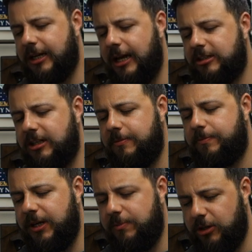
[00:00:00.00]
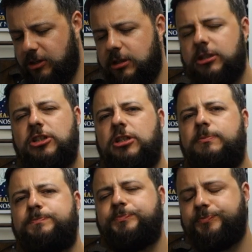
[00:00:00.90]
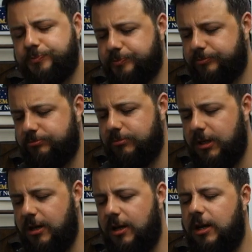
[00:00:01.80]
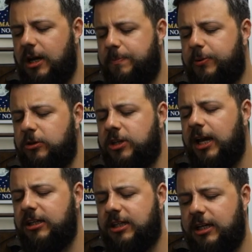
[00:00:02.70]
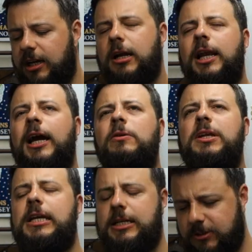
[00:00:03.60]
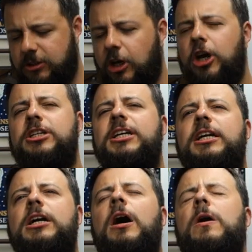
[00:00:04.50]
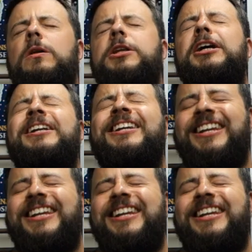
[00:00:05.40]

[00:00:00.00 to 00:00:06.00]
Cask of beer merchants. It pours hazy, cloudy, dirty, golden.